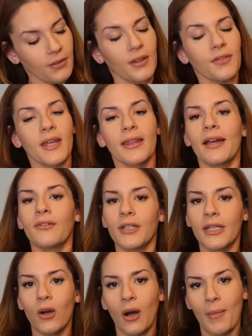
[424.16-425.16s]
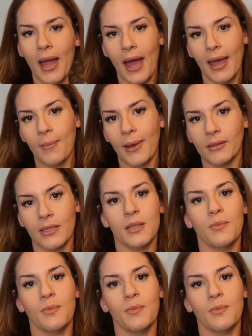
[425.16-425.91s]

The thing that really caught my eye about this